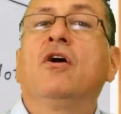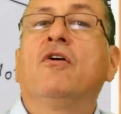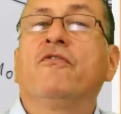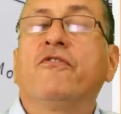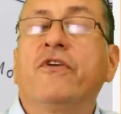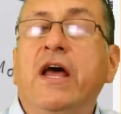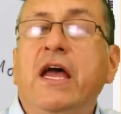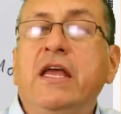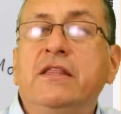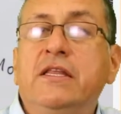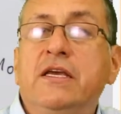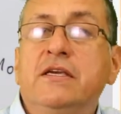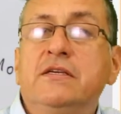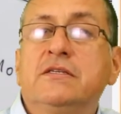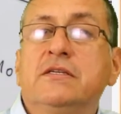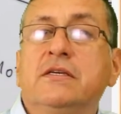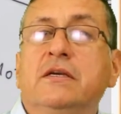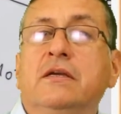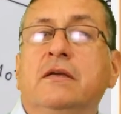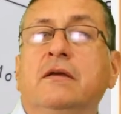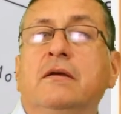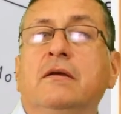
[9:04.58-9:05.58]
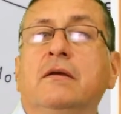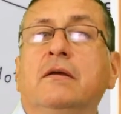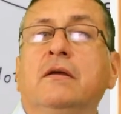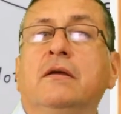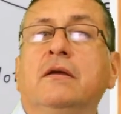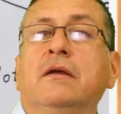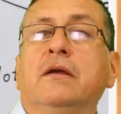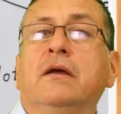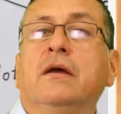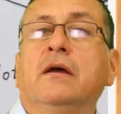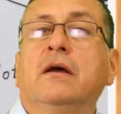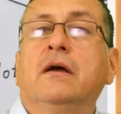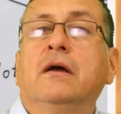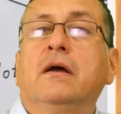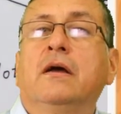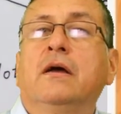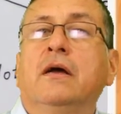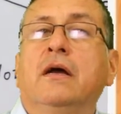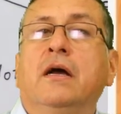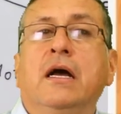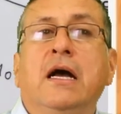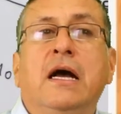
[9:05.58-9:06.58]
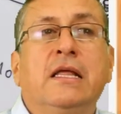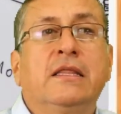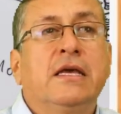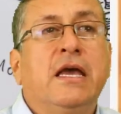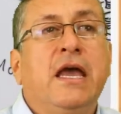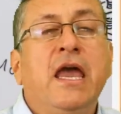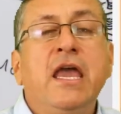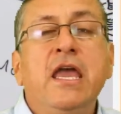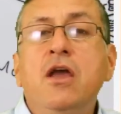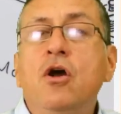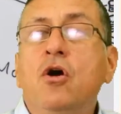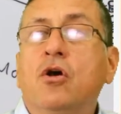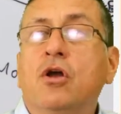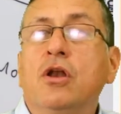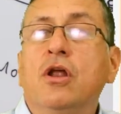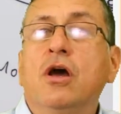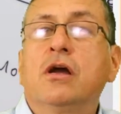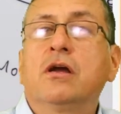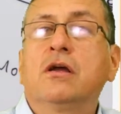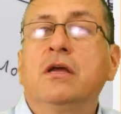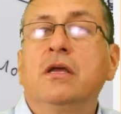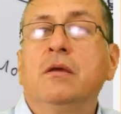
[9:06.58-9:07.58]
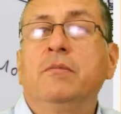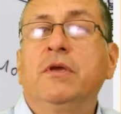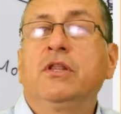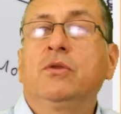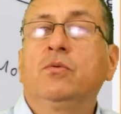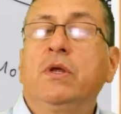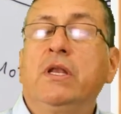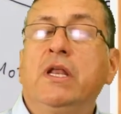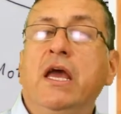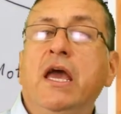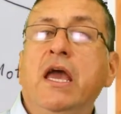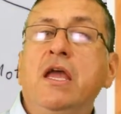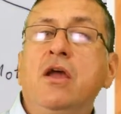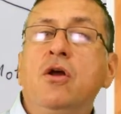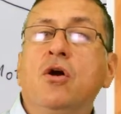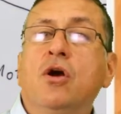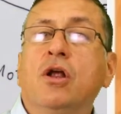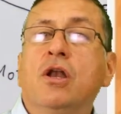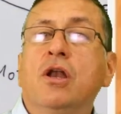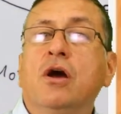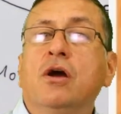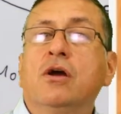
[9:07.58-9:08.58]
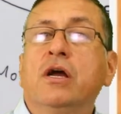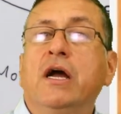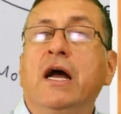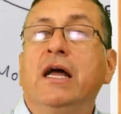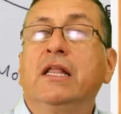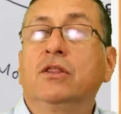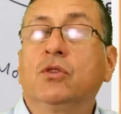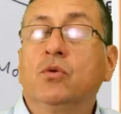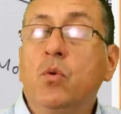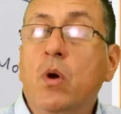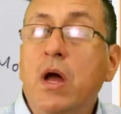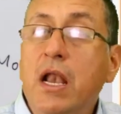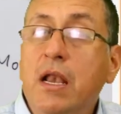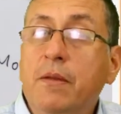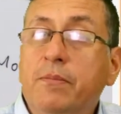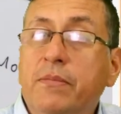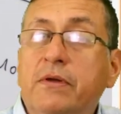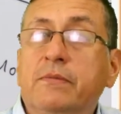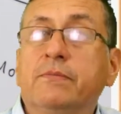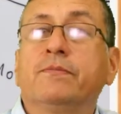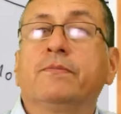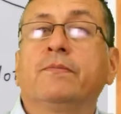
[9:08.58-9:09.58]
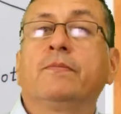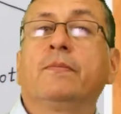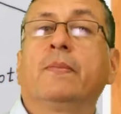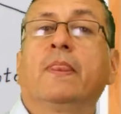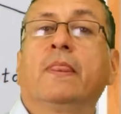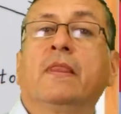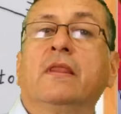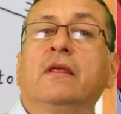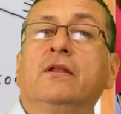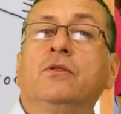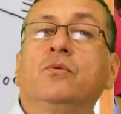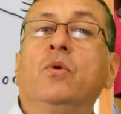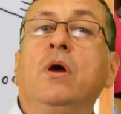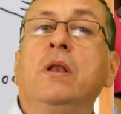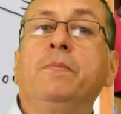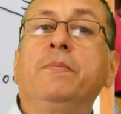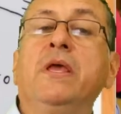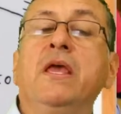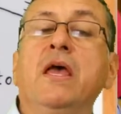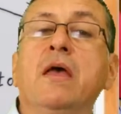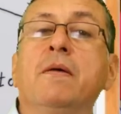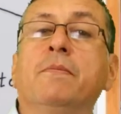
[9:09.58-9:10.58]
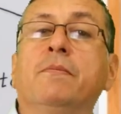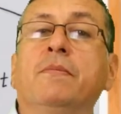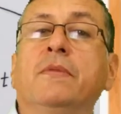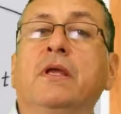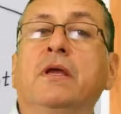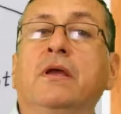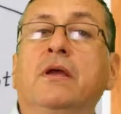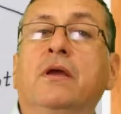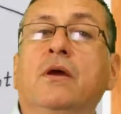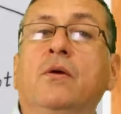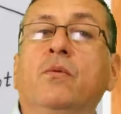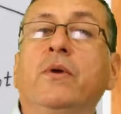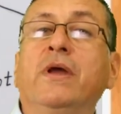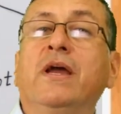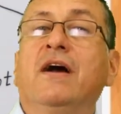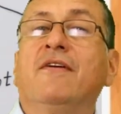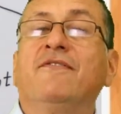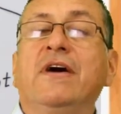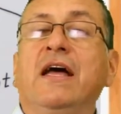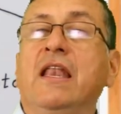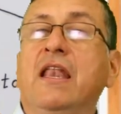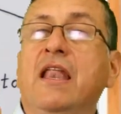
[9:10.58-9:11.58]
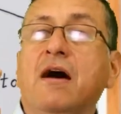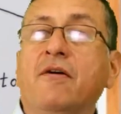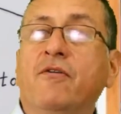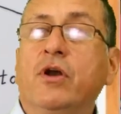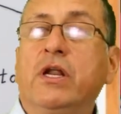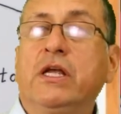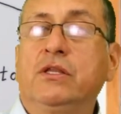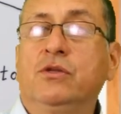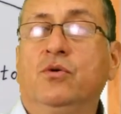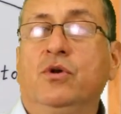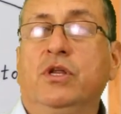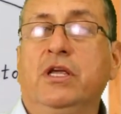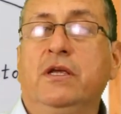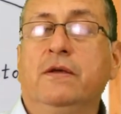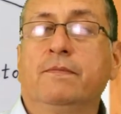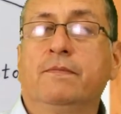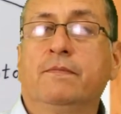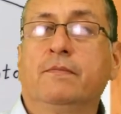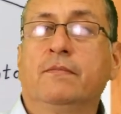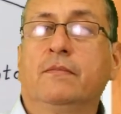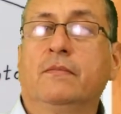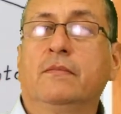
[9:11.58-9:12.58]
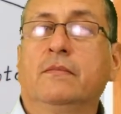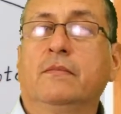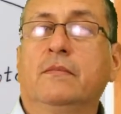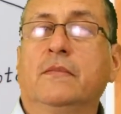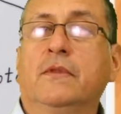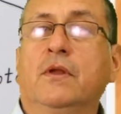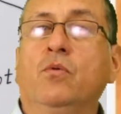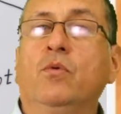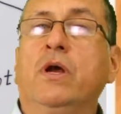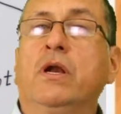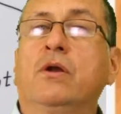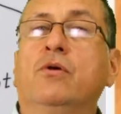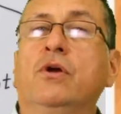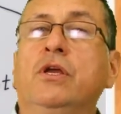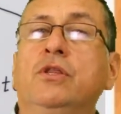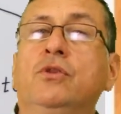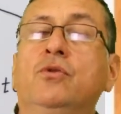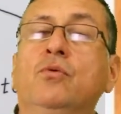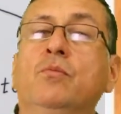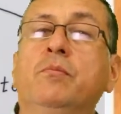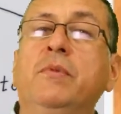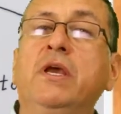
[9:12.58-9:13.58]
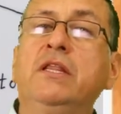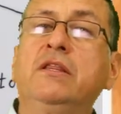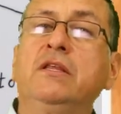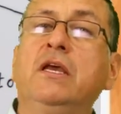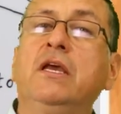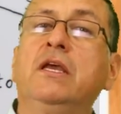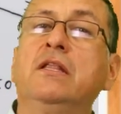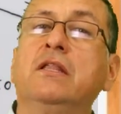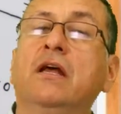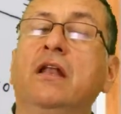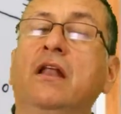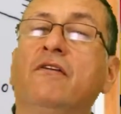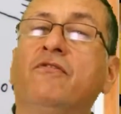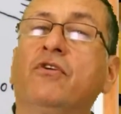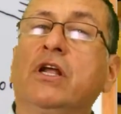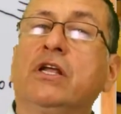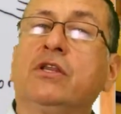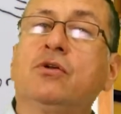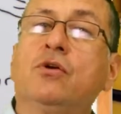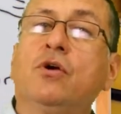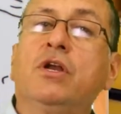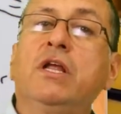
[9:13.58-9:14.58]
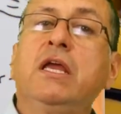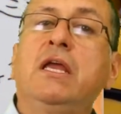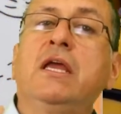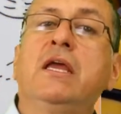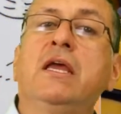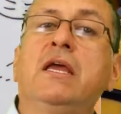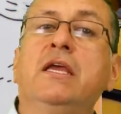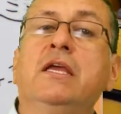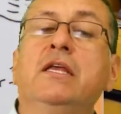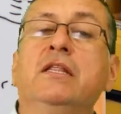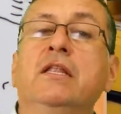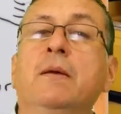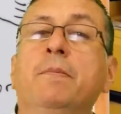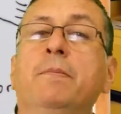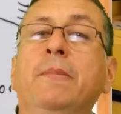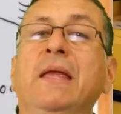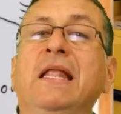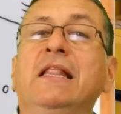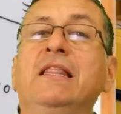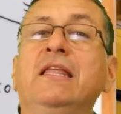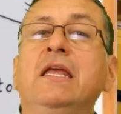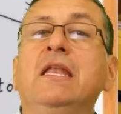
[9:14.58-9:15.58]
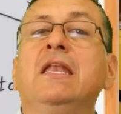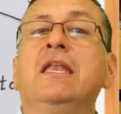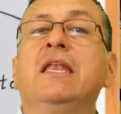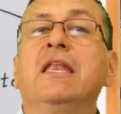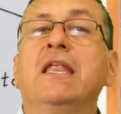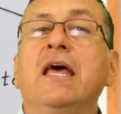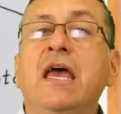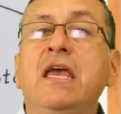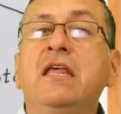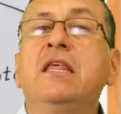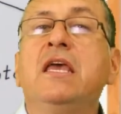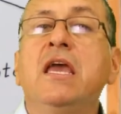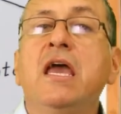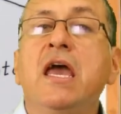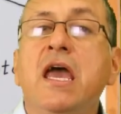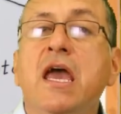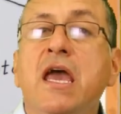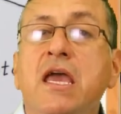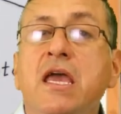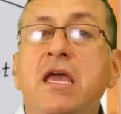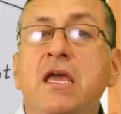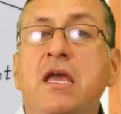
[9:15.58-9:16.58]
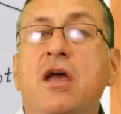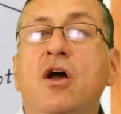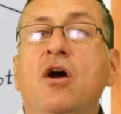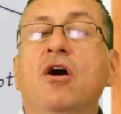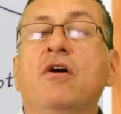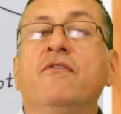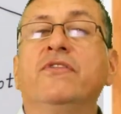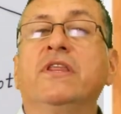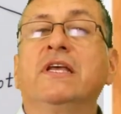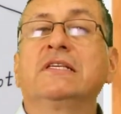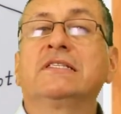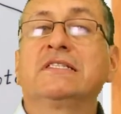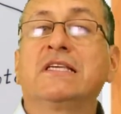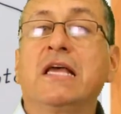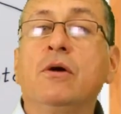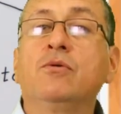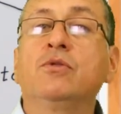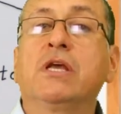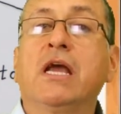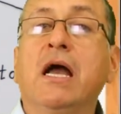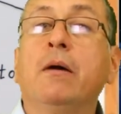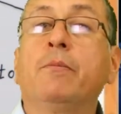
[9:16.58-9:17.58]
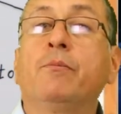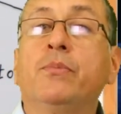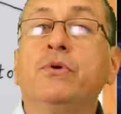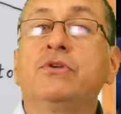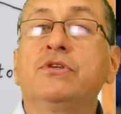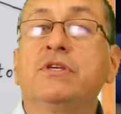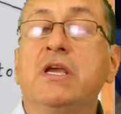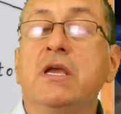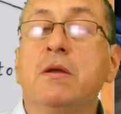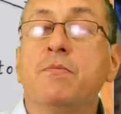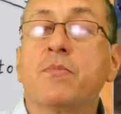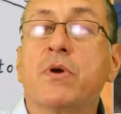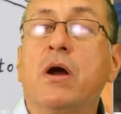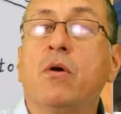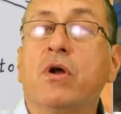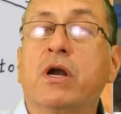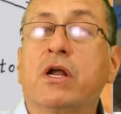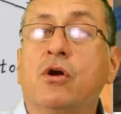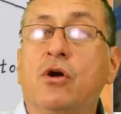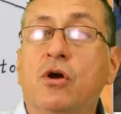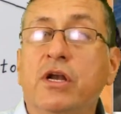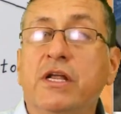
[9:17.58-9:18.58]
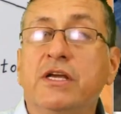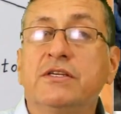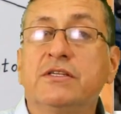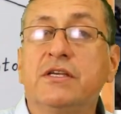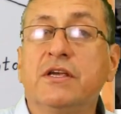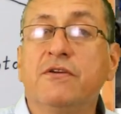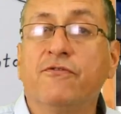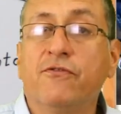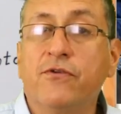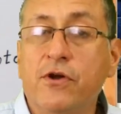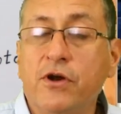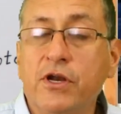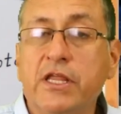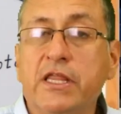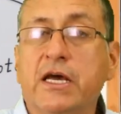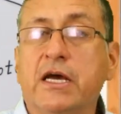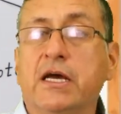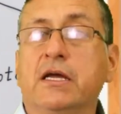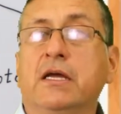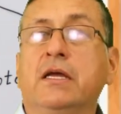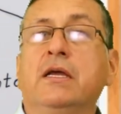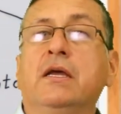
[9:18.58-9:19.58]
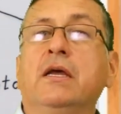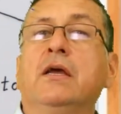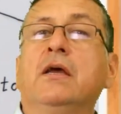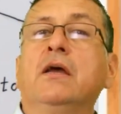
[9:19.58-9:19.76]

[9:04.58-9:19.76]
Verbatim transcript: on Fridays, at eight o'clock, in between eight o'clock and twelve, twelve P M, we have a laboratory. We are going to meet in the laboratory in the building ninety A of the South Campus in Broward College in Florida.